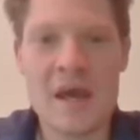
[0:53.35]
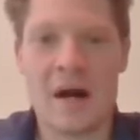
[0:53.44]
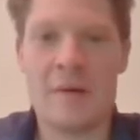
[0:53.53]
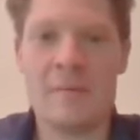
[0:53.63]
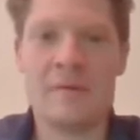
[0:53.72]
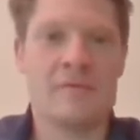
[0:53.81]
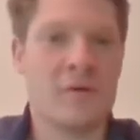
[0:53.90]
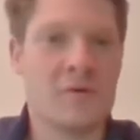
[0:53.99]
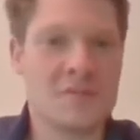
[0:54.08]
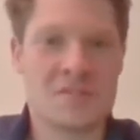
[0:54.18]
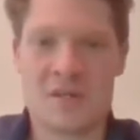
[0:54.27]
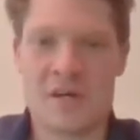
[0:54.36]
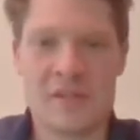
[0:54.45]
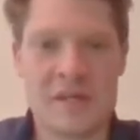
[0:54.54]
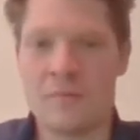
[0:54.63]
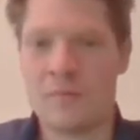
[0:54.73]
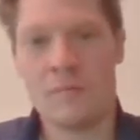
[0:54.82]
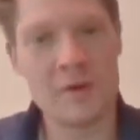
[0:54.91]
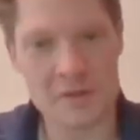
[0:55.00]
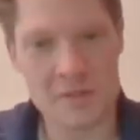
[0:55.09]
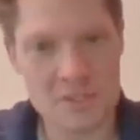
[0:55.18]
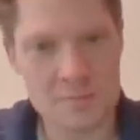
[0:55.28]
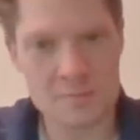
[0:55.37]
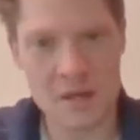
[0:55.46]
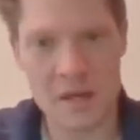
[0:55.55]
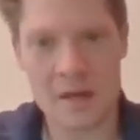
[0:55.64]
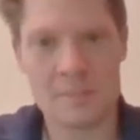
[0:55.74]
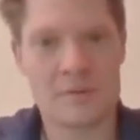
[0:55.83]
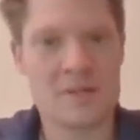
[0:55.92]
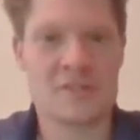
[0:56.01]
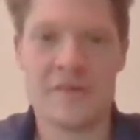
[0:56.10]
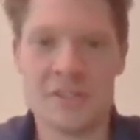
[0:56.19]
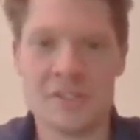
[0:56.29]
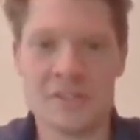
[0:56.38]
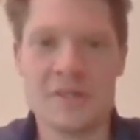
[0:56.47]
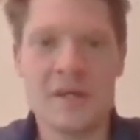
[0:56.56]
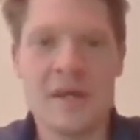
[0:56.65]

It focuses on like wilderness preservation.